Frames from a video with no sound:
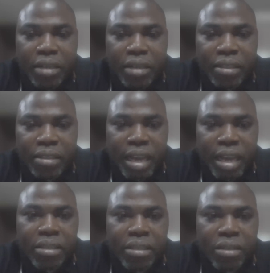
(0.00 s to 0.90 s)
Yes, there
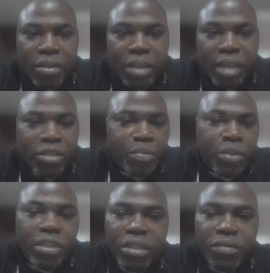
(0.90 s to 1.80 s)
is there is
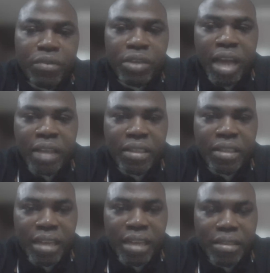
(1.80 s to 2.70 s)
opportunity for that.
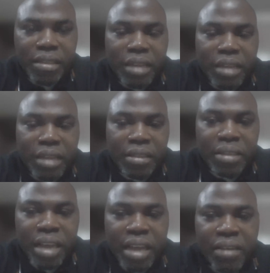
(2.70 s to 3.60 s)
Yes, yes,
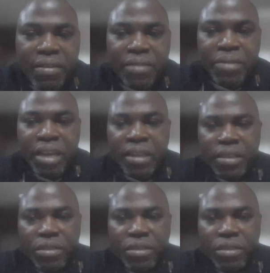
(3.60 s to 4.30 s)
I agree with that.